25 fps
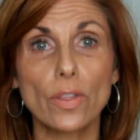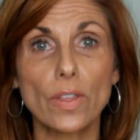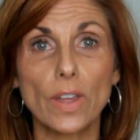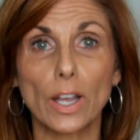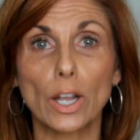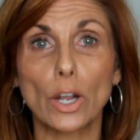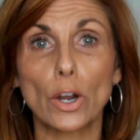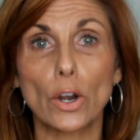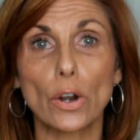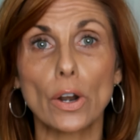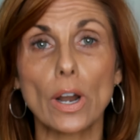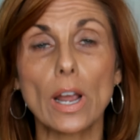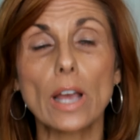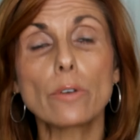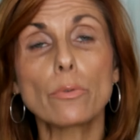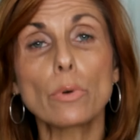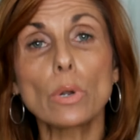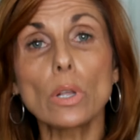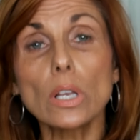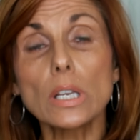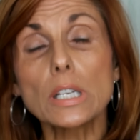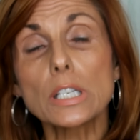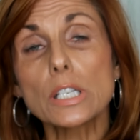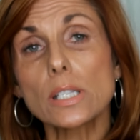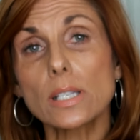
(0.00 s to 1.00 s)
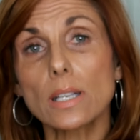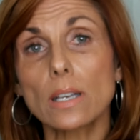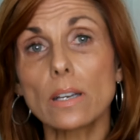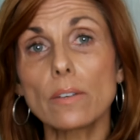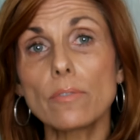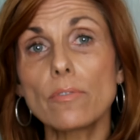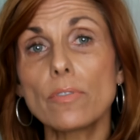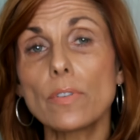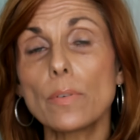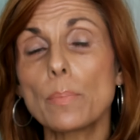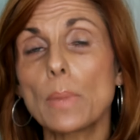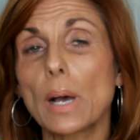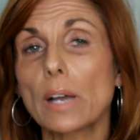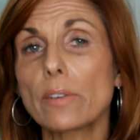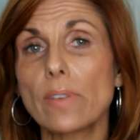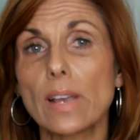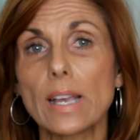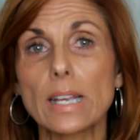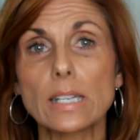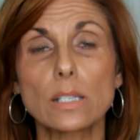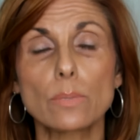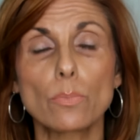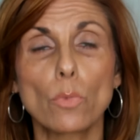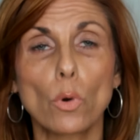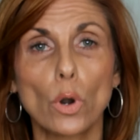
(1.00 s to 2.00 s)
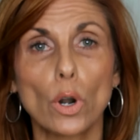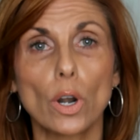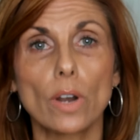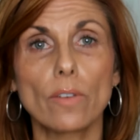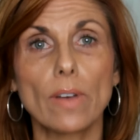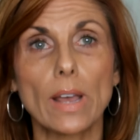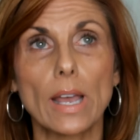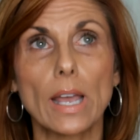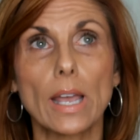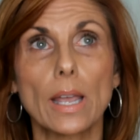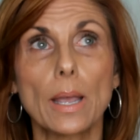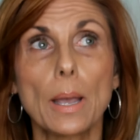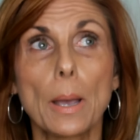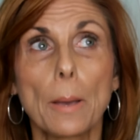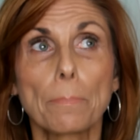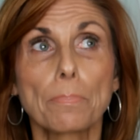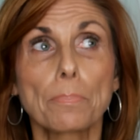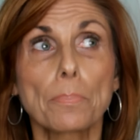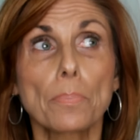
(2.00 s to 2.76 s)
thicker, and really just give my face more of a